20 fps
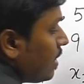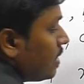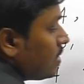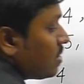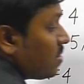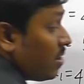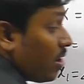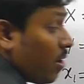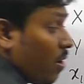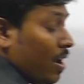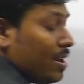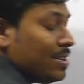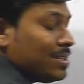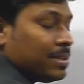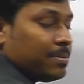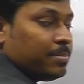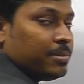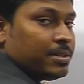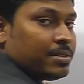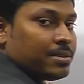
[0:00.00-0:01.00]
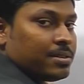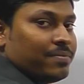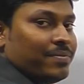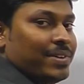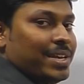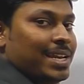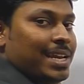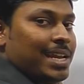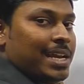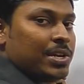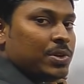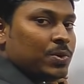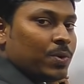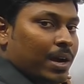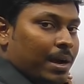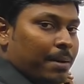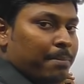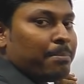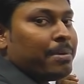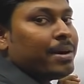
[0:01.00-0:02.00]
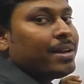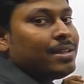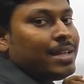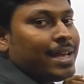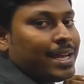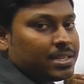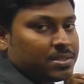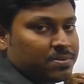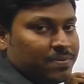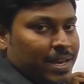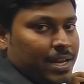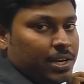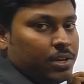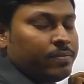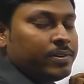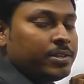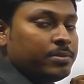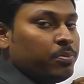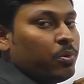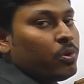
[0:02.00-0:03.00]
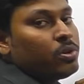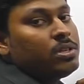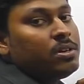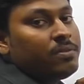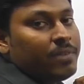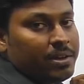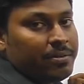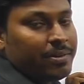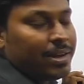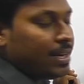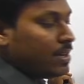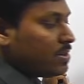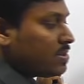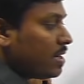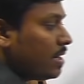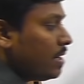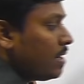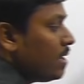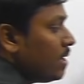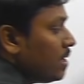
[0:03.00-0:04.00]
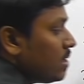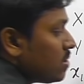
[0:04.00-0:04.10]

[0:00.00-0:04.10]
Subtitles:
So the concept is we need to compare the x value with both the y values, right?